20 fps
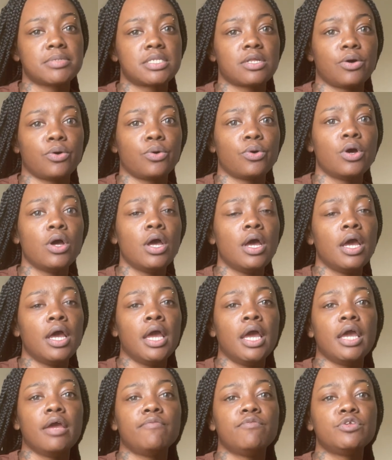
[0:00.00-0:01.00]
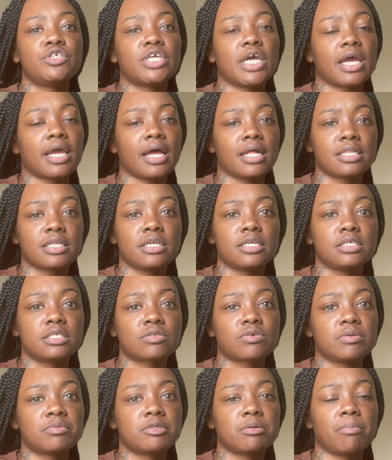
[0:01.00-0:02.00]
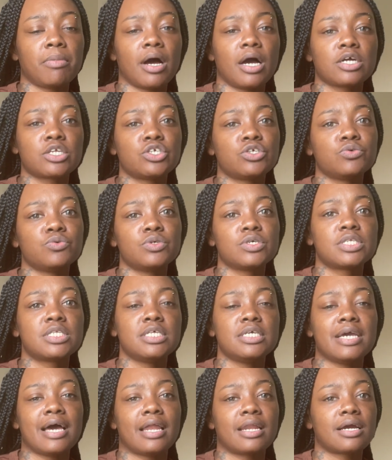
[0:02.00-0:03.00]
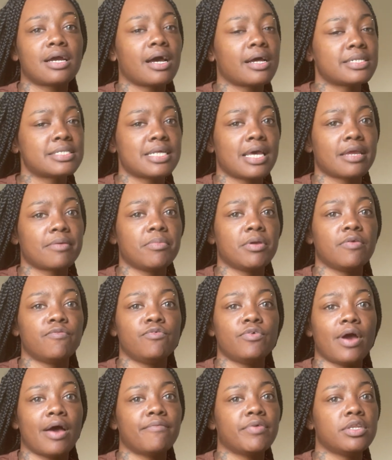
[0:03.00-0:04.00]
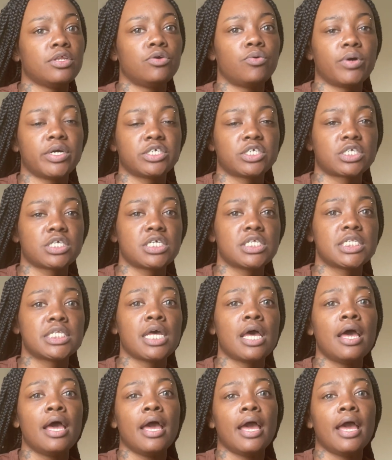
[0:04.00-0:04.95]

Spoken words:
So if you check out the description box, you will see how to contact me if you have any questions.